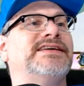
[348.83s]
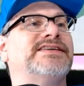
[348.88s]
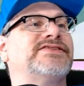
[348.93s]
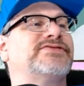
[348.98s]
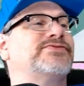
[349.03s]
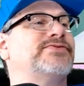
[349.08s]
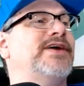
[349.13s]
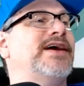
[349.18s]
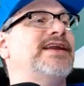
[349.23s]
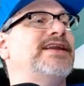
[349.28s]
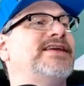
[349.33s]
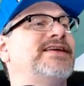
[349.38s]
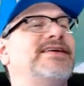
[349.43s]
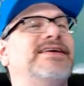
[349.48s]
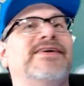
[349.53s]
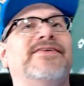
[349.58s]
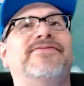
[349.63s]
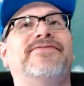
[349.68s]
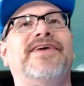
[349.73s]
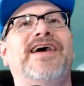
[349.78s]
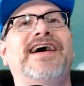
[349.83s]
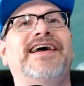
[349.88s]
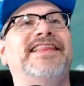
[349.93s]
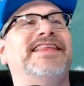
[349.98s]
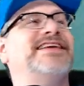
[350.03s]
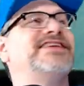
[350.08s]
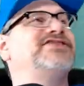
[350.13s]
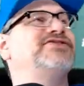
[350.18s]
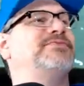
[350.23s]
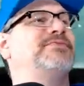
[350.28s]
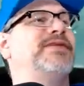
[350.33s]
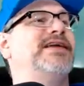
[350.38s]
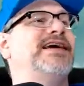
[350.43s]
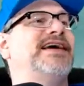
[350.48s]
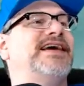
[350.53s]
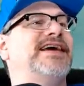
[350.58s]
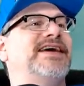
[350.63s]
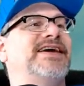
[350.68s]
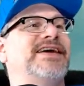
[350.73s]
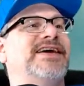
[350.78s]
is ready finally to
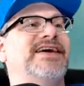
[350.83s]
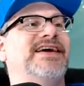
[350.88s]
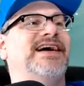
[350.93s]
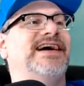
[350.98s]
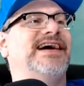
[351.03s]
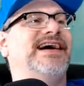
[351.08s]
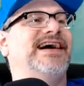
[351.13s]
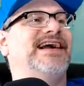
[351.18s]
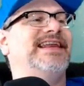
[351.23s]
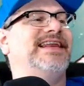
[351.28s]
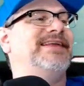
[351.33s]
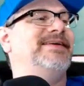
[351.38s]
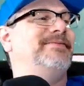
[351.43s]
play. Uh,